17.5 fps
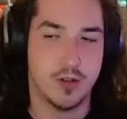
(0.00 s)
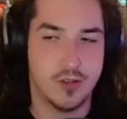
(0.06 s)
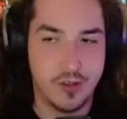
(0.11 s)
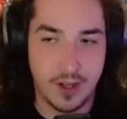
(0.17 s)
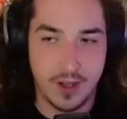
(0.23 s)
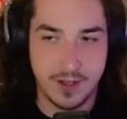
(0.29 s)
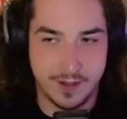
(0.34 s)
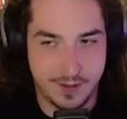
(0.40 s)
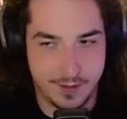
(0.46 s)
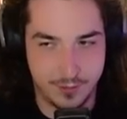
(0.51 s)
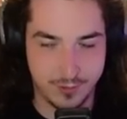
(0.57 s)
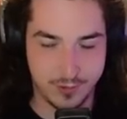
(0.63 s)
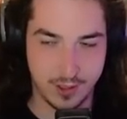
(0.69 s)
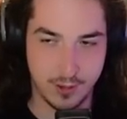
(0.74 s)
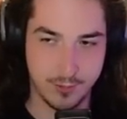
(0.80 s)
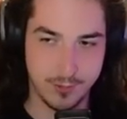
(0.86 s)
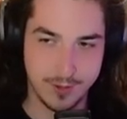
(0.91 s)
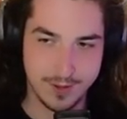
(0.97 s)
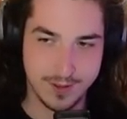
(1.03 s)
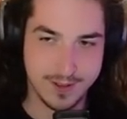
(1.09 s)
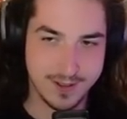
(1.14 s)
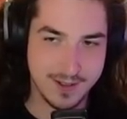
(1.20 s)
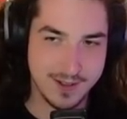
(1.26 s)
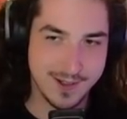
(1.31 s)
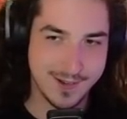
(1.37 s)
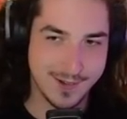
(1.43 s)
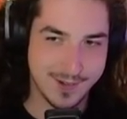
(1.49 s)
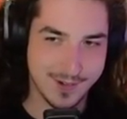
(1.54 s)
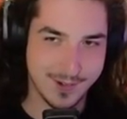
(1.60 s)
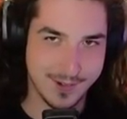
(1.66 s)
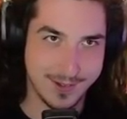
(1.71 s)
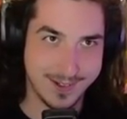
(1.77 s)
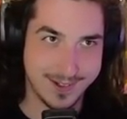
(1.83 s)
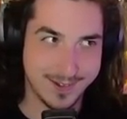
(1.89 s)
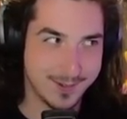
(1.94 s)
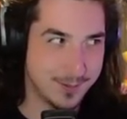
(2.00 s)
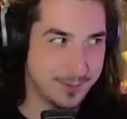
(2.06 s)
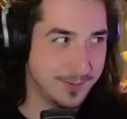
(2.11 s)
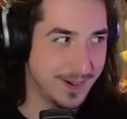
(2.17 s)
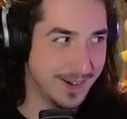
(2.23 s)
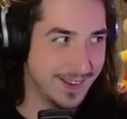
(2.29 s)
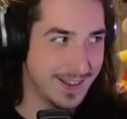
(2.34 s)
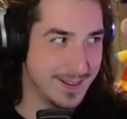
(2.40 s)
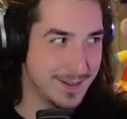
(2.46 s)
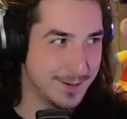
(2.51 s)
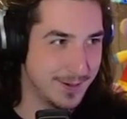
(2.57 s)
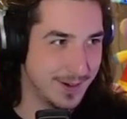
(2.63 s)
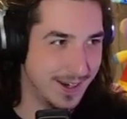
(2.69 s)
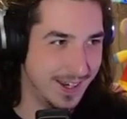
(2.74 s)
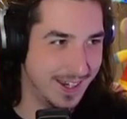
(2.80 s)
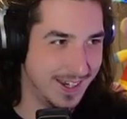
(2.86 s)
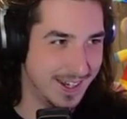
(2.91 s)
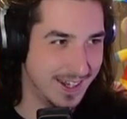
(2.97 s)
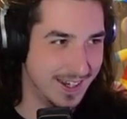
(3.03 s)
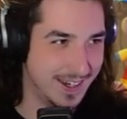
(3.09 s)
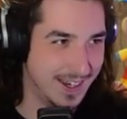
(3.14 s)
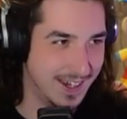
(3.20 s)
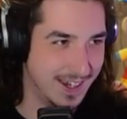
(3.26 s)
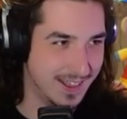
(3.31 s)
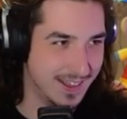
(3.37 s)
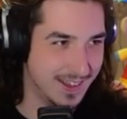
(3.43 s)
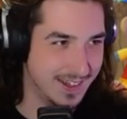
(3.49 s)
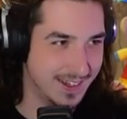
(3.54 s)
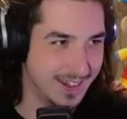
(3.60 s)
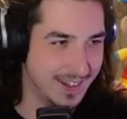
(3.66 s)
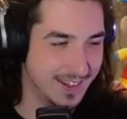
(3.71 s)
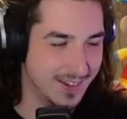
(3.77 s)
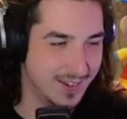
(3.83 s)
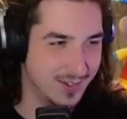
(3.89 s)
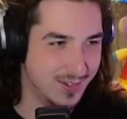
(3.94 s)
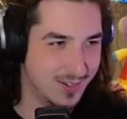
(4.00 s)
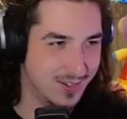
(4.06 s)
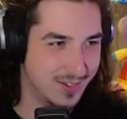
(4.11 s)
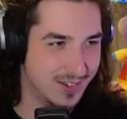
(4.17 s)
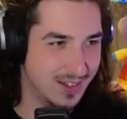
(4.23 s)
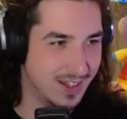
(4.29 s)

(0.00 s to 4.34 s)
Saiyan here. So. Surely it's one or the other, right? Not anything else.